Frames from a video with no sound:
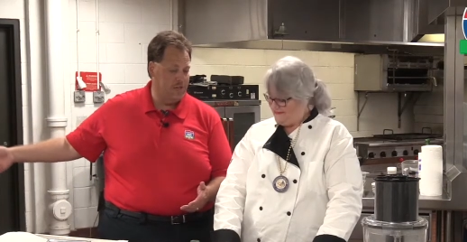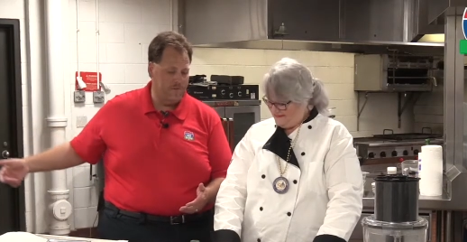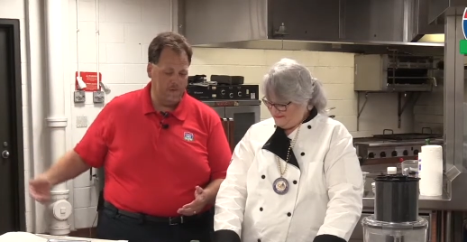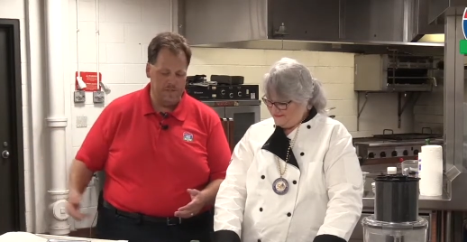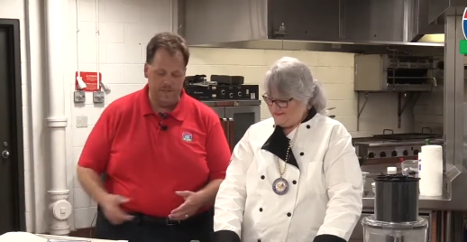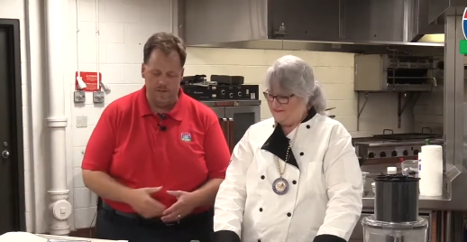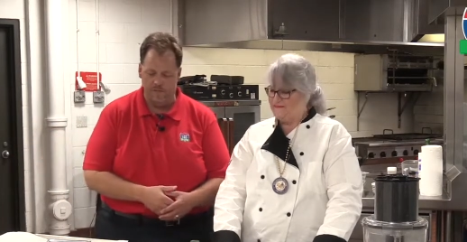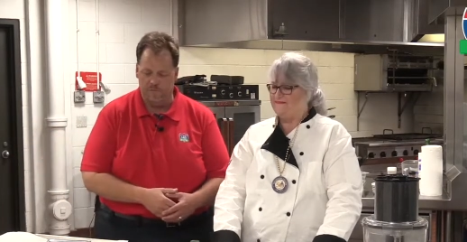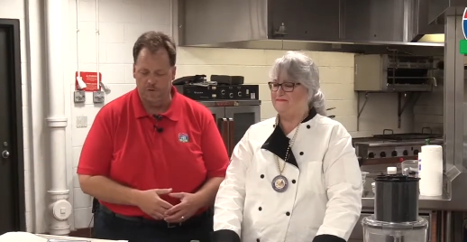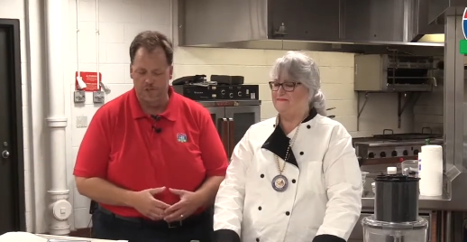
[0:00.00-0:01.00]
Speaker 1: Jeff. He's in his
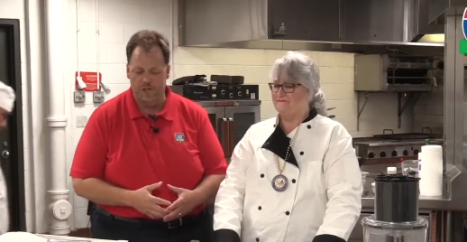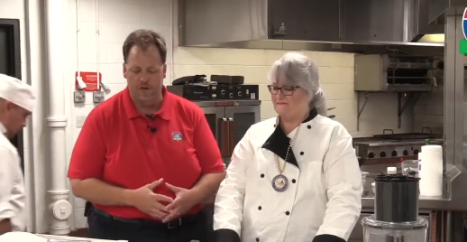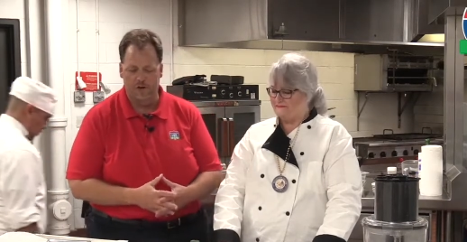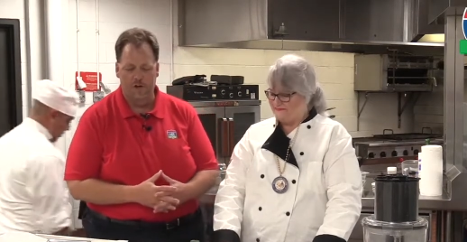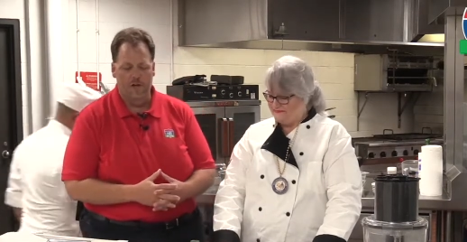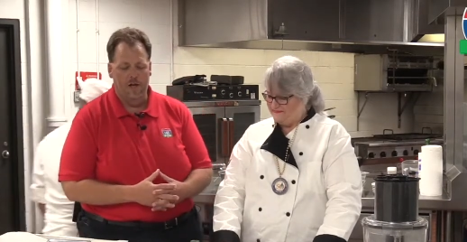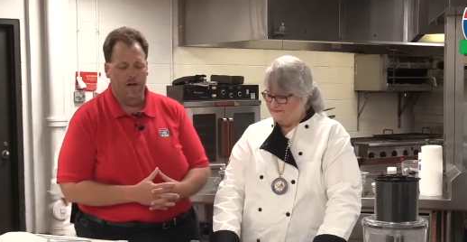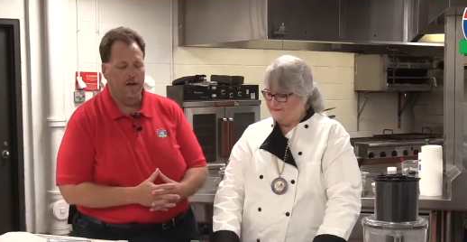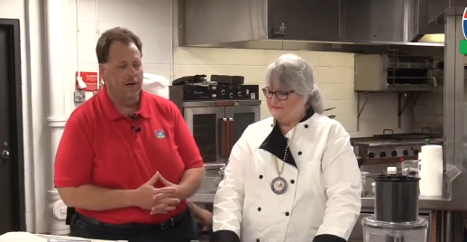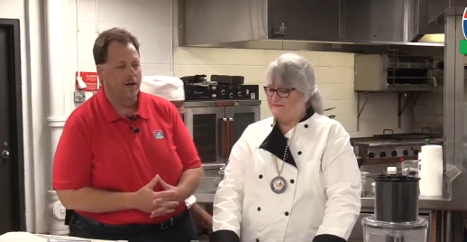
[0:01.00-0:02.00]
first year
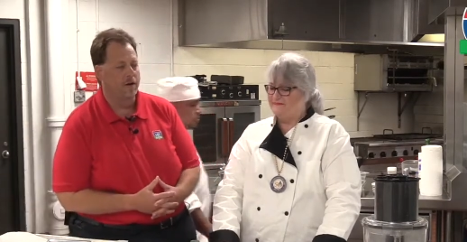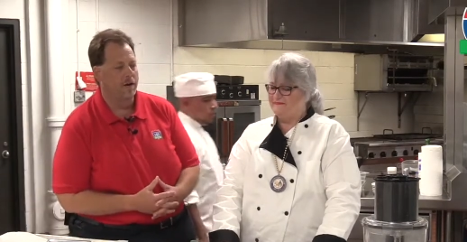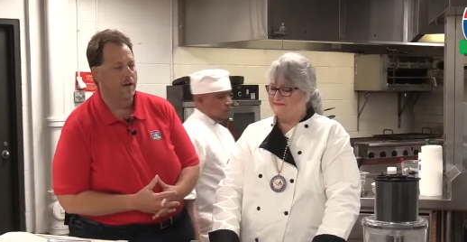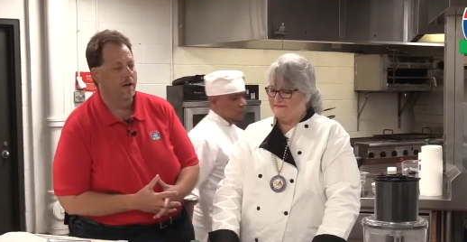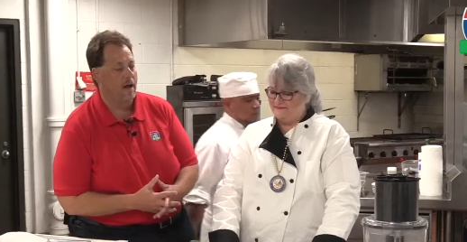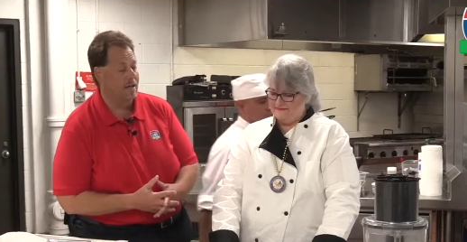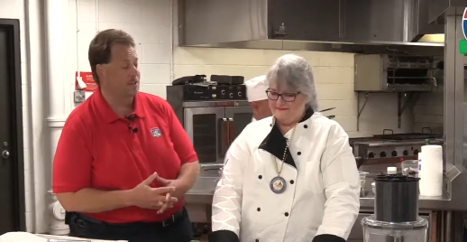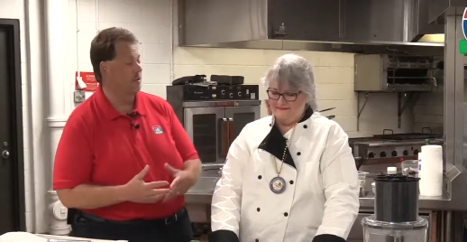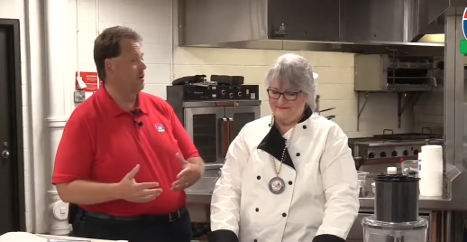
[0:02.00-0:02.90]
uh, here. Uh, Oscar is